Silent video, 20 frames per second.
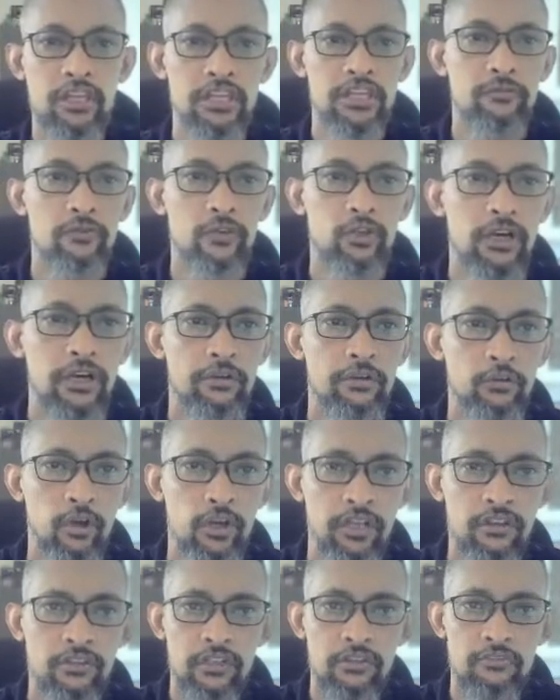Even though I'm not
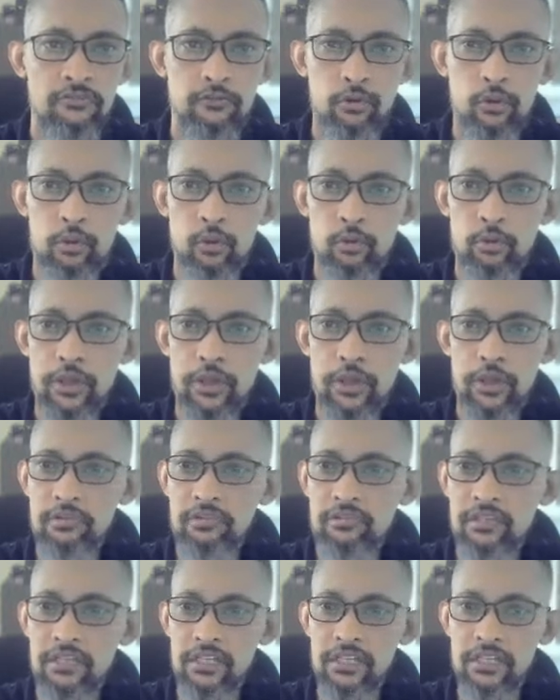actually following it,
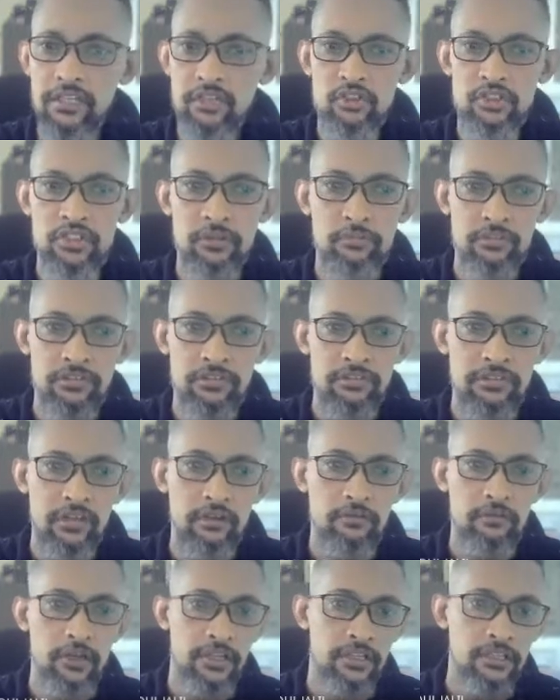basically the shape itself,
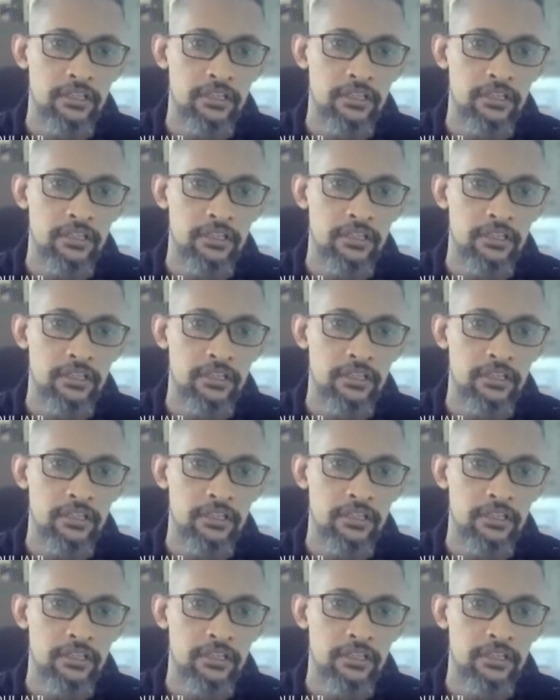right?